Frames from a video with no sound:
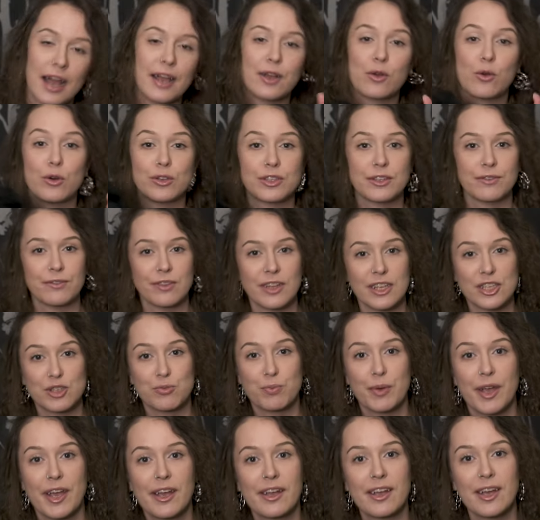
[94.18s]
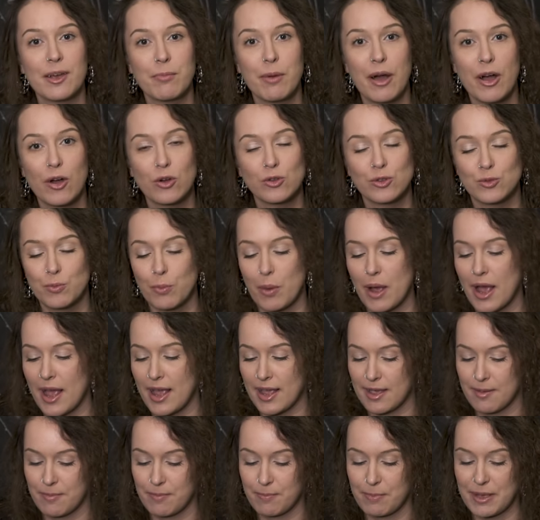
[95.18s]
I got a flashback about
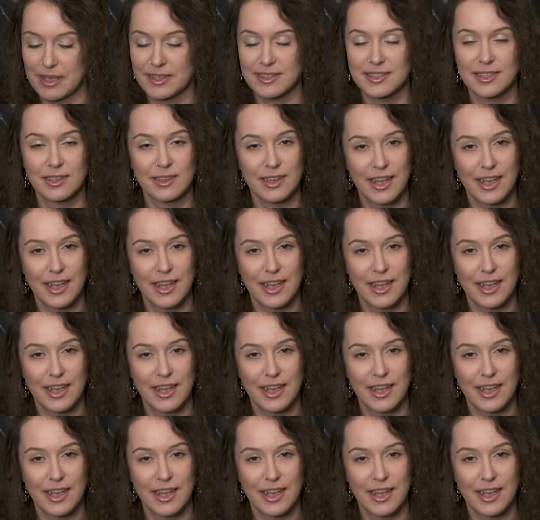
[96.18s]
my pencil